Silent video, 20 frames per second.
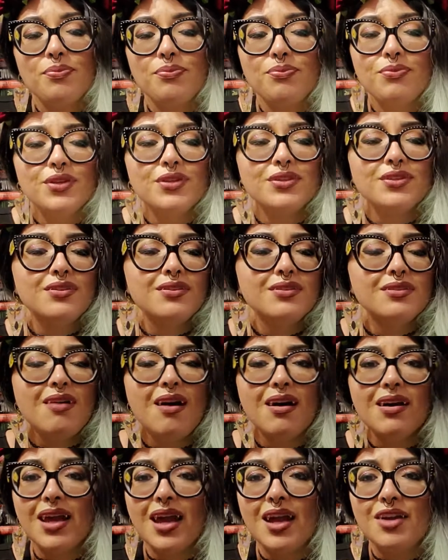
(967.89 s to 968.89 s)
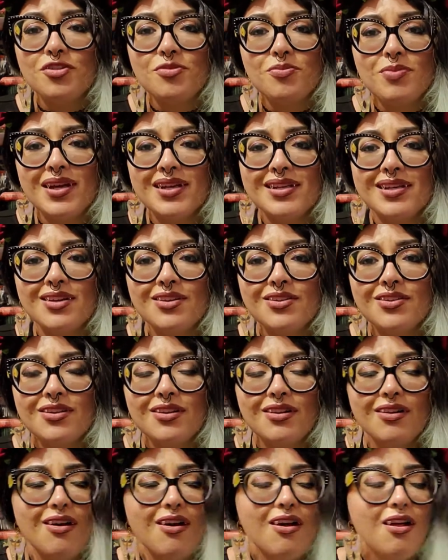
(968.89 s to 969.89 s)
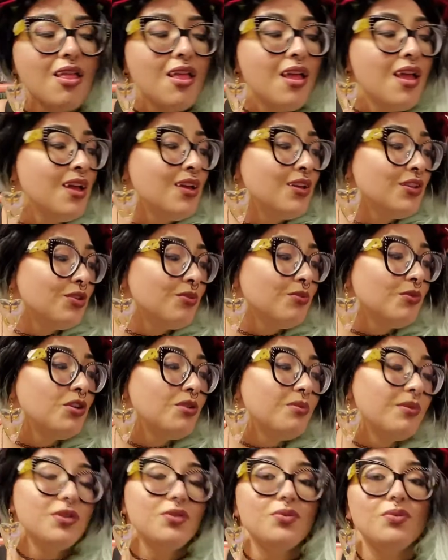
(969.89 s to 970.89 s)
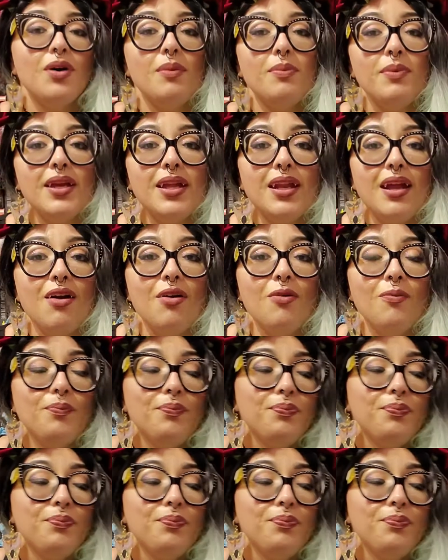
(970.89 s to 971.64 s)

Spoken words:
This is not catching my attention at all, so I'm going to be swapping it out.